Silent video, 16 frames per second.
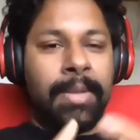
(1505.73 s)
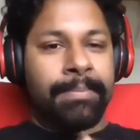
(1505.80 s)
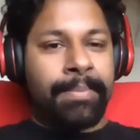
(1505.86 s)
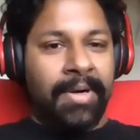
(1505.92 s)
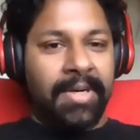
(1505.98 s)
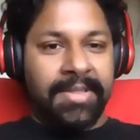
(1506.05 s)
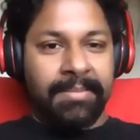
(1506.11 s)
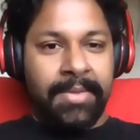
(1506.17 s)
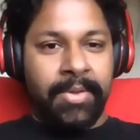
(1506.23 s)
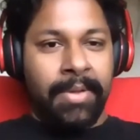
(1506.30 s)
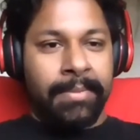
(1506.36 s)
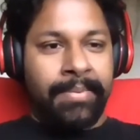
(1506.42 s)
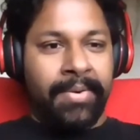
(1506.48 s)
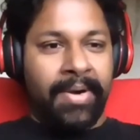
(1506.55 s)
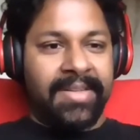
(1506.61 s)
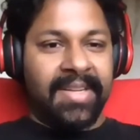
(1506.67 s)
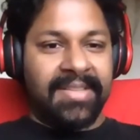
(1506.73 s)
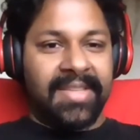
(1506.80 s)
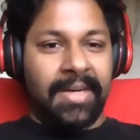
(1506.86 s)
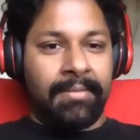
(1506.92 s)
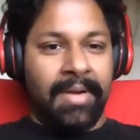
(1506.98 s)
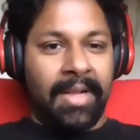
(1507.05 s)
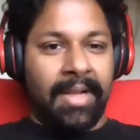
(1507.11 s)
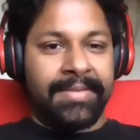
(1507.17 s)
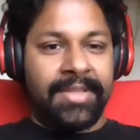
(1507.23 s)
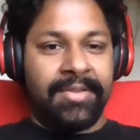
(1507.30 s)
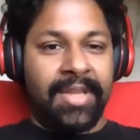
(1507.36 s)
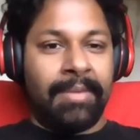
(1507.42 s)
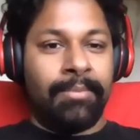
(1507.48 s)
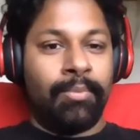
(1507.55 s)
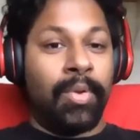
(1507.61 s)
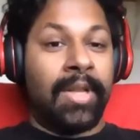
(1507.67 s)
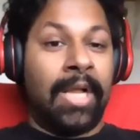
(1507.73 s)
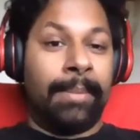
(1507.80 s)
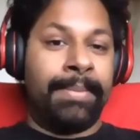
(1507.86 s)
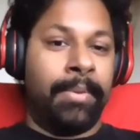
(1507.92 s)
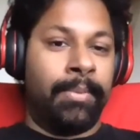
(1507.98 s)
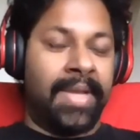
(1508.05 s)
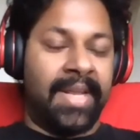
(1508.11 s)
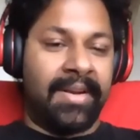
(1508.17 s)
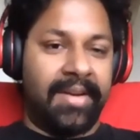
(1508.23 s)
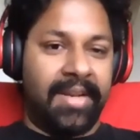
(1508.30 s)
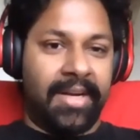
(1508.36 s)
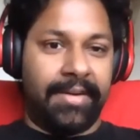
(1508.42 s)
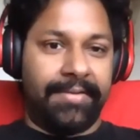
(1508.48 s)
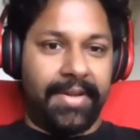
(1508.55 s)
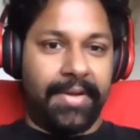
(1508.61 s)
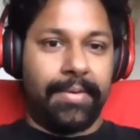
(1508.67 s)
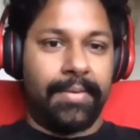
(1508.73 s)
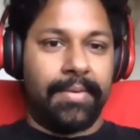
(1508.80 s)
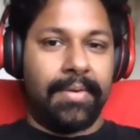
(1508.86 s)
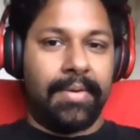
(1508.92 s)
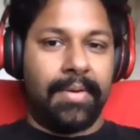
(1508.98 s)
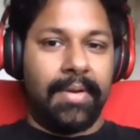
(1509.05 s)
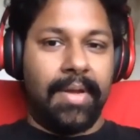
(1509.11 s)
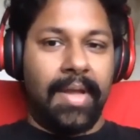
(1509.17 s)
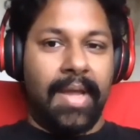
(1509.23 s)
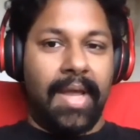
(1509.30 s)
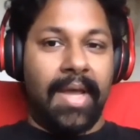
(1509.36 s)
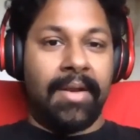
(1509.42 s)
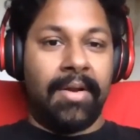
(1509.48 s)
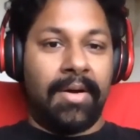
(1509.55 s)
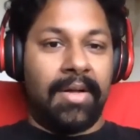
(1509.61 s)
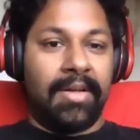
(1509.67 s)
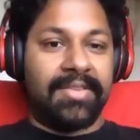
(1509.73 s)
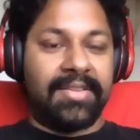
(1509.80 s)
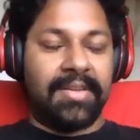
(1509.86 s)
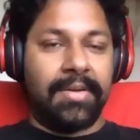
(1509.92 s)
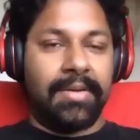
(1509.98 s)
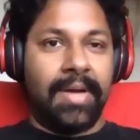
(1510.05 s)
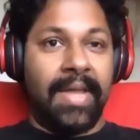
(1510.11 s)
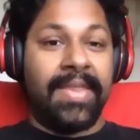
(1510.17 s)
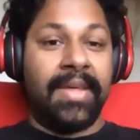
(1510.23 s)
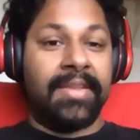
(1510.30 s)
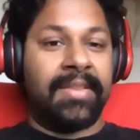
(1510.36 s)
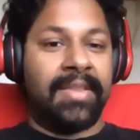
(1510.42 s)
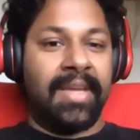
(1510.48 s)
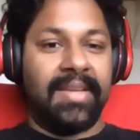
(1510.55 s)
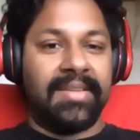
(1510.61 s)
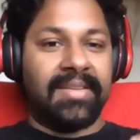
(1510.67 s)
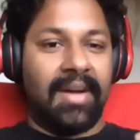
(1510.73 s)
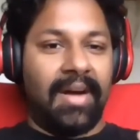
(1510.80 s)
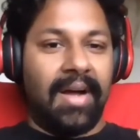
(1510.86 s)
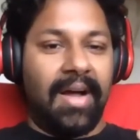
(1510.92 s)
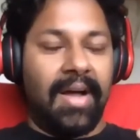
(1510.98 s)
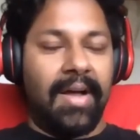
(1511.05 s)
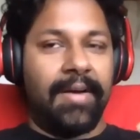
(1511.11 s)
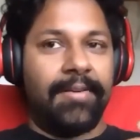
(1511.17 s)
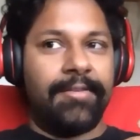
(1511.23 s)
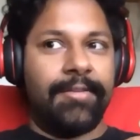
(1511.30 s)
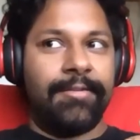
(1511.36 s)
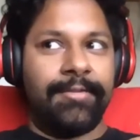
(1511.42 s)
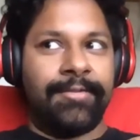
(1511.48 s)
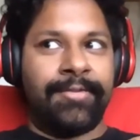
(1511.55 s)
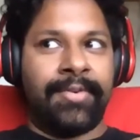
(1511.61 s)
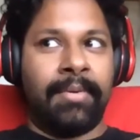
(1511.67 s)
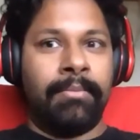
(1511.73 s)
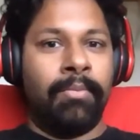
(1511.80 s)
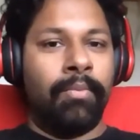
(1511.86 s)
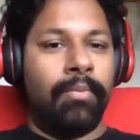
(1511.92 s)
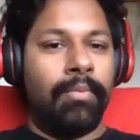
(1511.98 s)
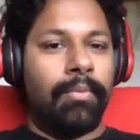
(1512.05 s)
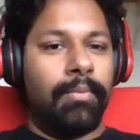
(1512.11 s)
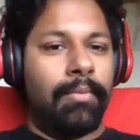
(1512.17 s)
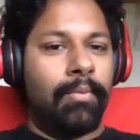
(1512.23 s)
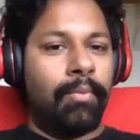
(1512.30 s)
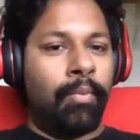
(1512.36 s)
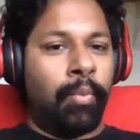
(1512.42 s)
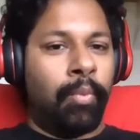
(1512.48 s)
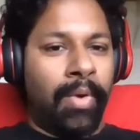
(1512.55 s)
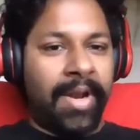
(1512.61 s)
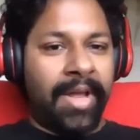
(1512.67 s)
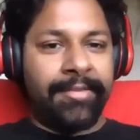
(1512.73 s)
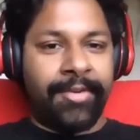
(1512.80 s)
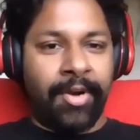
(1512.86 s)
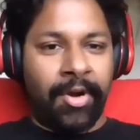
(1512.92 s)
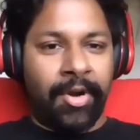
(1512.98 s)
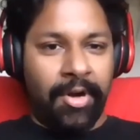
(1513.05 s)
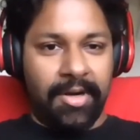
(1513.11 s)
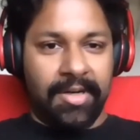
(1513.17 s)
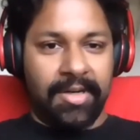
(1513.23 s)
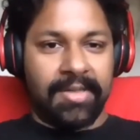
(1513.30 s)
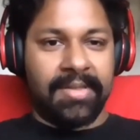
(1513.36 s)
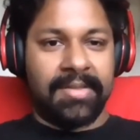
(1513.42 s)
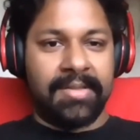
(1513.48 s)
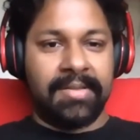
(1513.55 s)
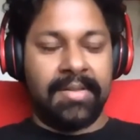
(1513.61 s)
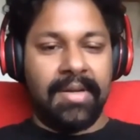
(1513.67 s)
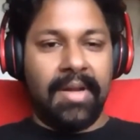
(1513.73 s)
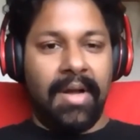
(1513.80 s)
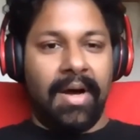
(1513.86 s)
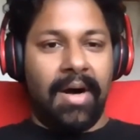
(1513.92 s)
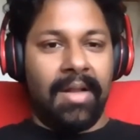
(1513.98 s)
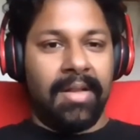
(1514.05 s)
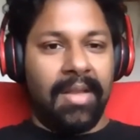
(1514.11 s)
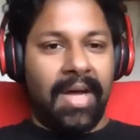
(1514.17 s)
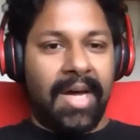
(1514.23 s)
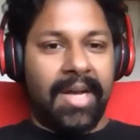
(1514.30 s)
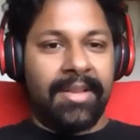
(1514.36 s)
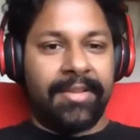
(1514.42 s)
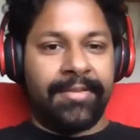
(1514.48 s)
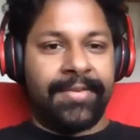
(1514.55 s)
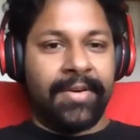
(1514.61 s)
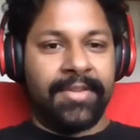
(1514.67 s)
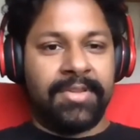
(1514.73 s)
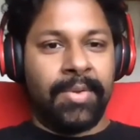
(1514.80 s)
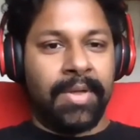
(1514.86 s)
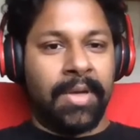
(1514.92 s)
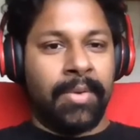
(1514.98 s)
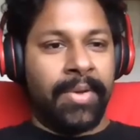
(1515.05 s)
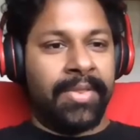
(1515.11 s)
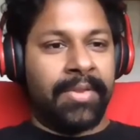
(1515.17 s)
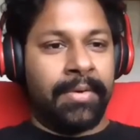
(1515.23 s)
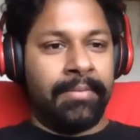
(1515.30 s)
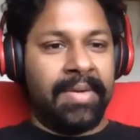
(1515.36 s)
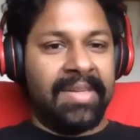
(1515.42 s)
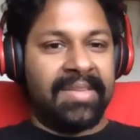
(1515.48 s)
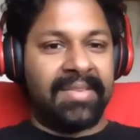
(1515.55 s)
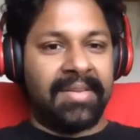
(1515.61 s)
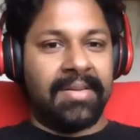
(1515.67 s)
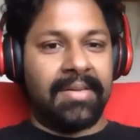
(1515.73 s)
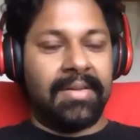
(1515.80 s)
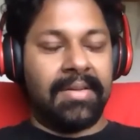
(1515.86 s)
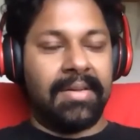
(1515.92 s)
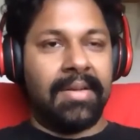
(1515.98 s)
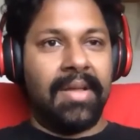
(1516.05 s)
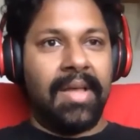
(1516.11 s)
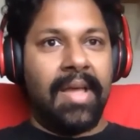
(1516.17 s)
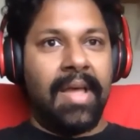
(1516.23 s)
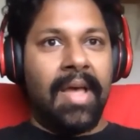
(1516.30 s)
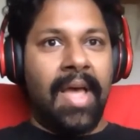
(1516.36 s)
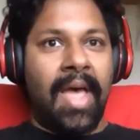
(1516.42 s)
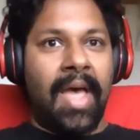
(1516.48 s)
doing projects that are relevant to them will help you get an interview. And the other thing is, from what I've heard, a lot of the folks going through Reskill